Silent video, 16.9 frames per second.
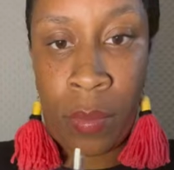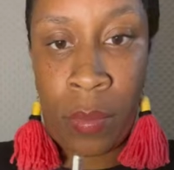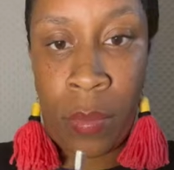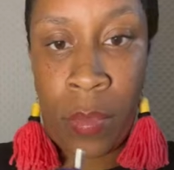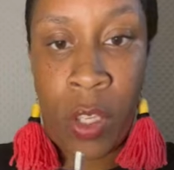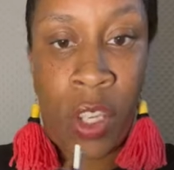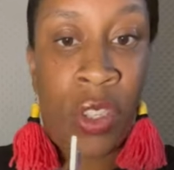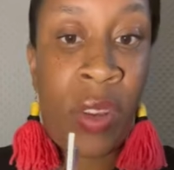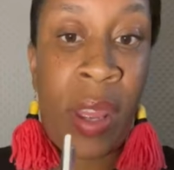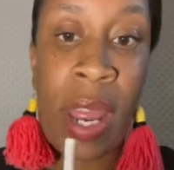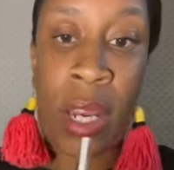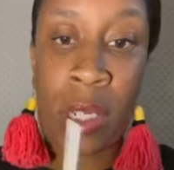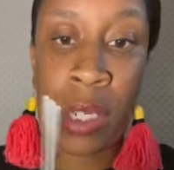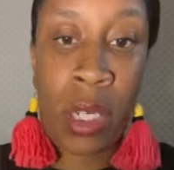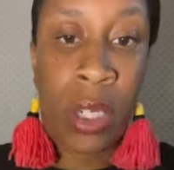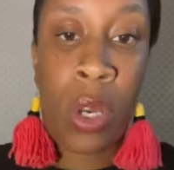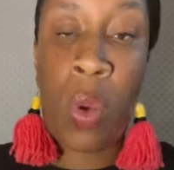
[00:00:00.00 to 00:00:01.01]
because you
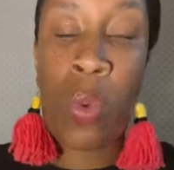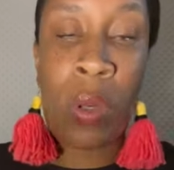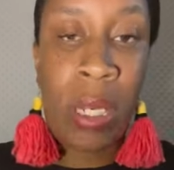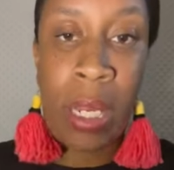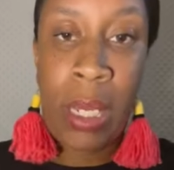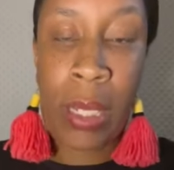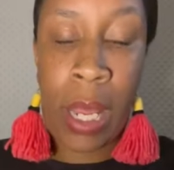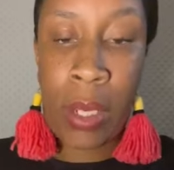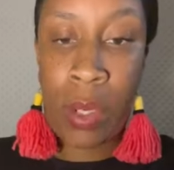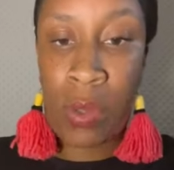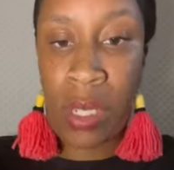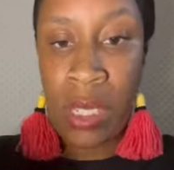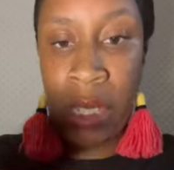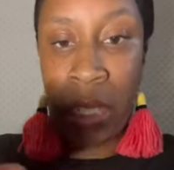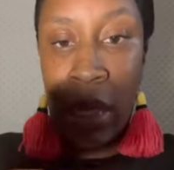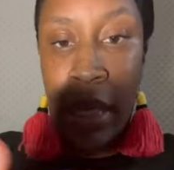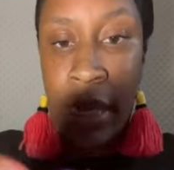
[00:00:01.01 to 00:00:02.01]
actually don't need that. You
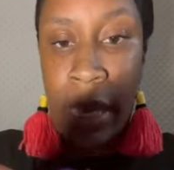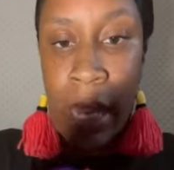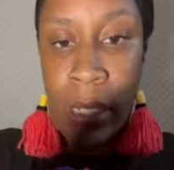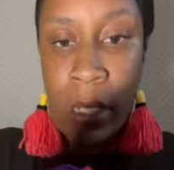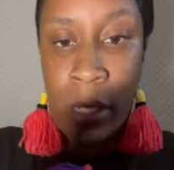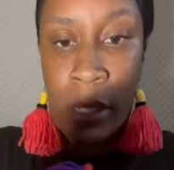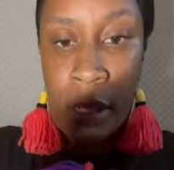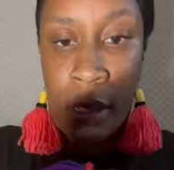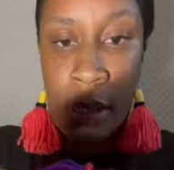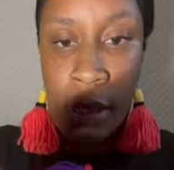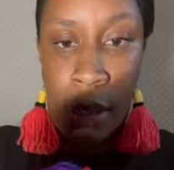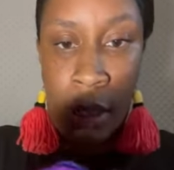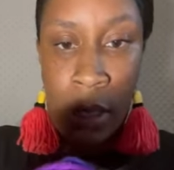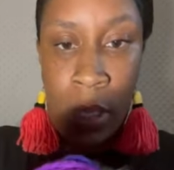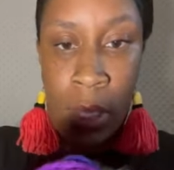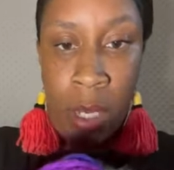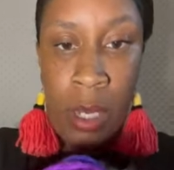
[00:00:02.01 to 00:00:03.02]
just need that to,
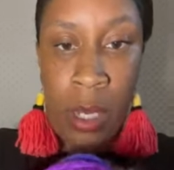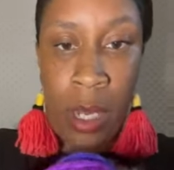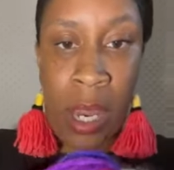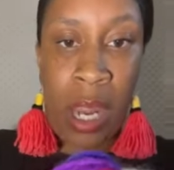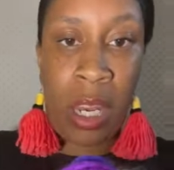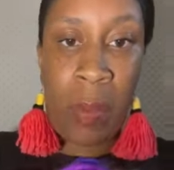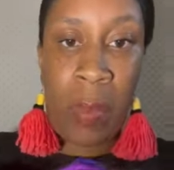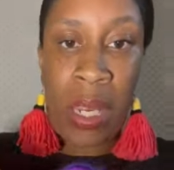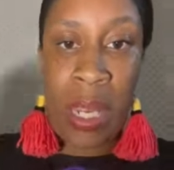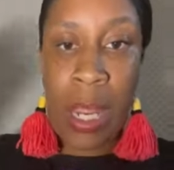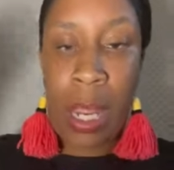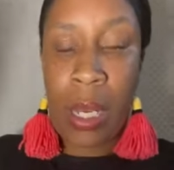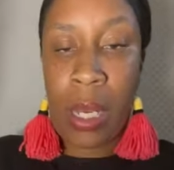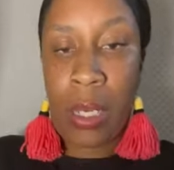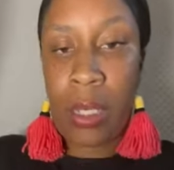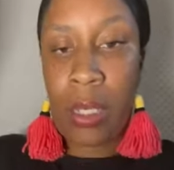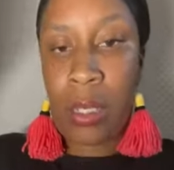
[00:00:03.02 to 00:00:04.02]
in the
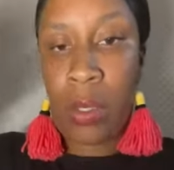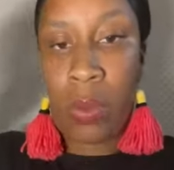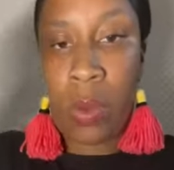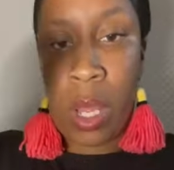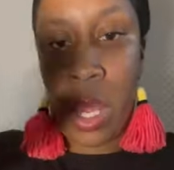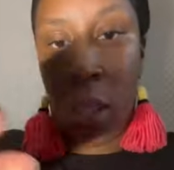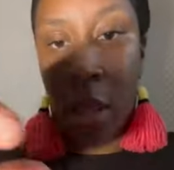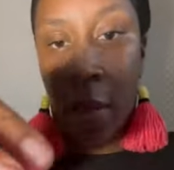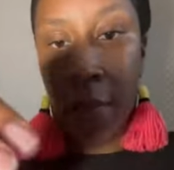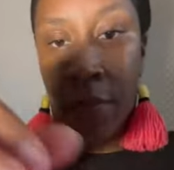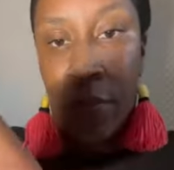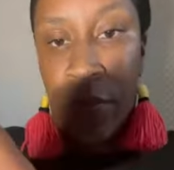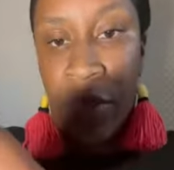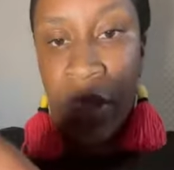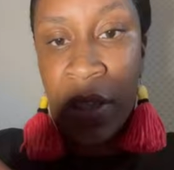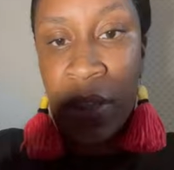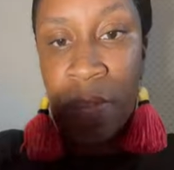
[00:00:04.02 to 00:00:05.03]
beginning, to
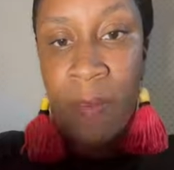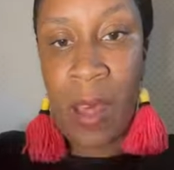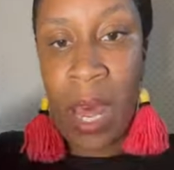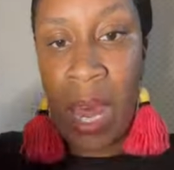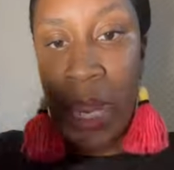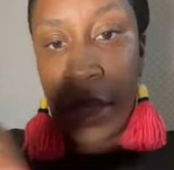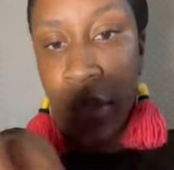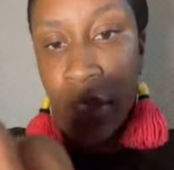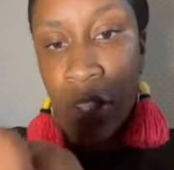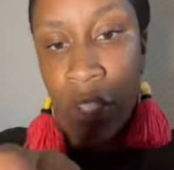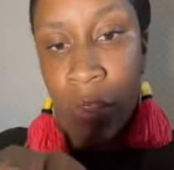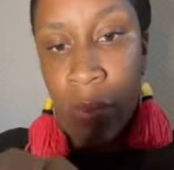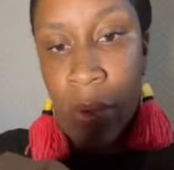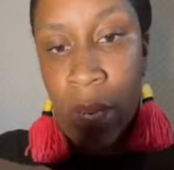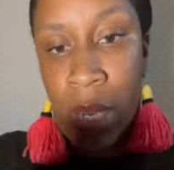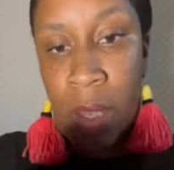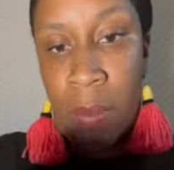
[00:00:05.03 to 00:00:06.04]
divide the
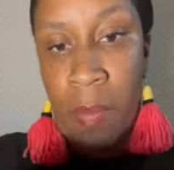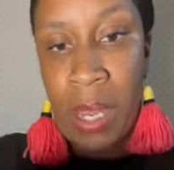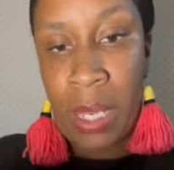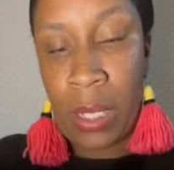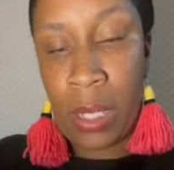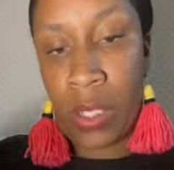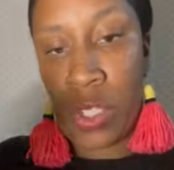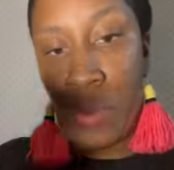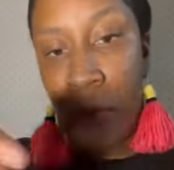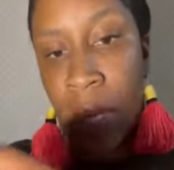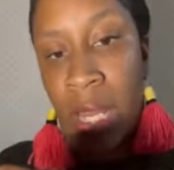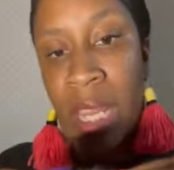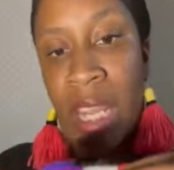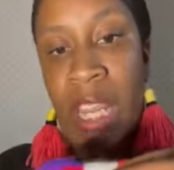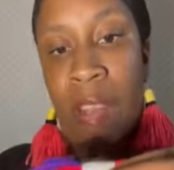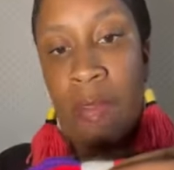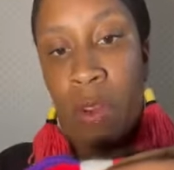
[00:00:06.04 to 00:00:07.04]
string and make the string
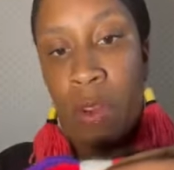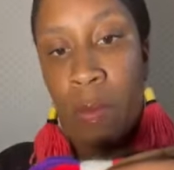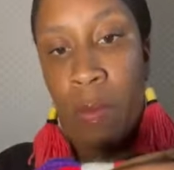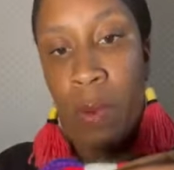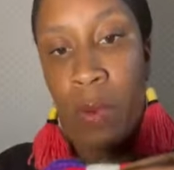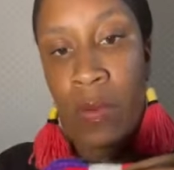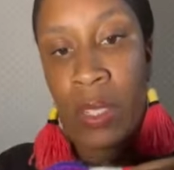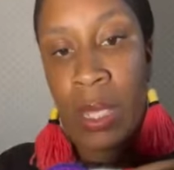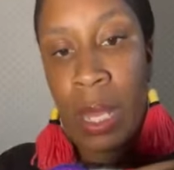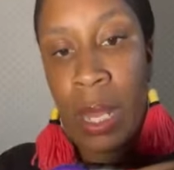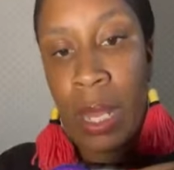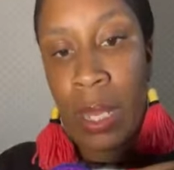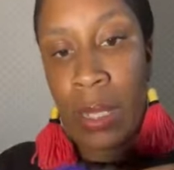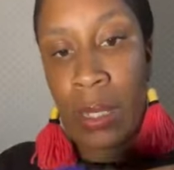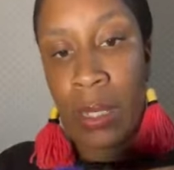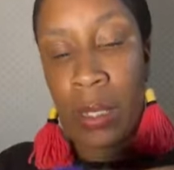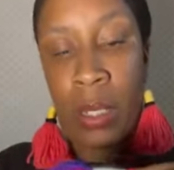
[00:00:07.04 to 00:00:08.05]
even on both
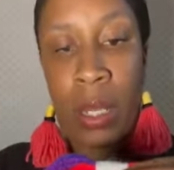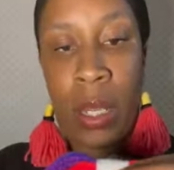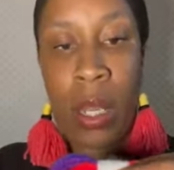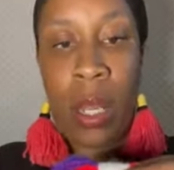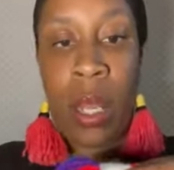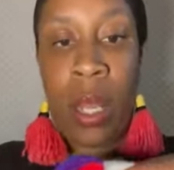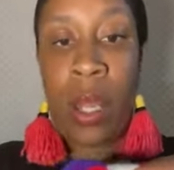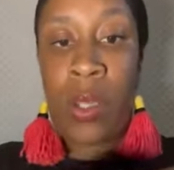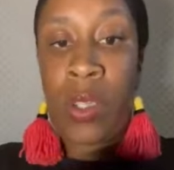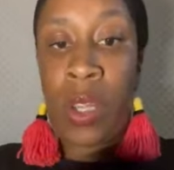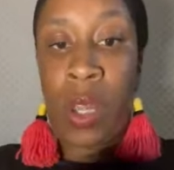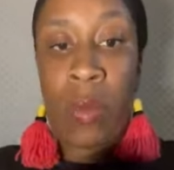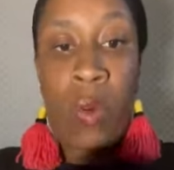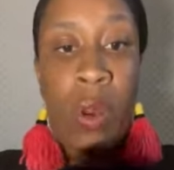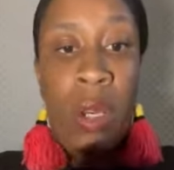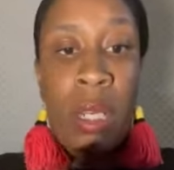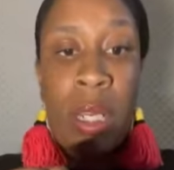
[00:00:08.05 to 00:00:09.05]
sides. So
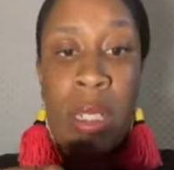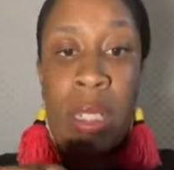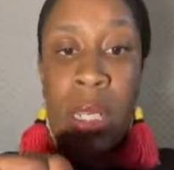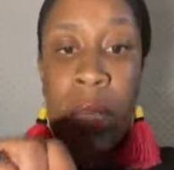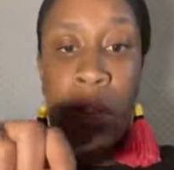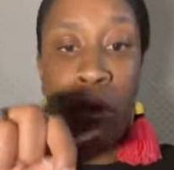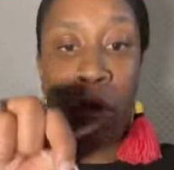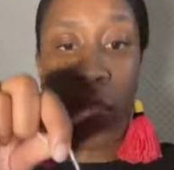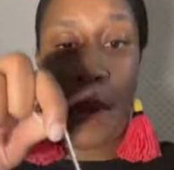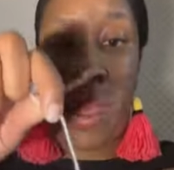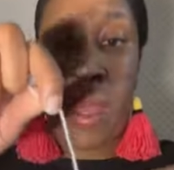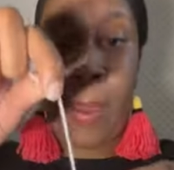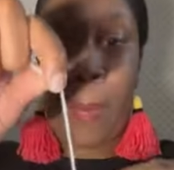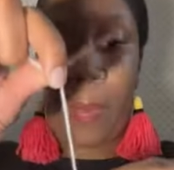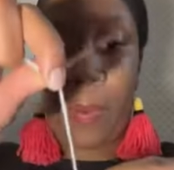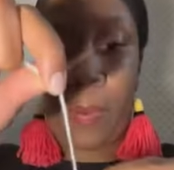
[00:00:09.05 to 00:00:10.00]
I'm going to continue to wrap.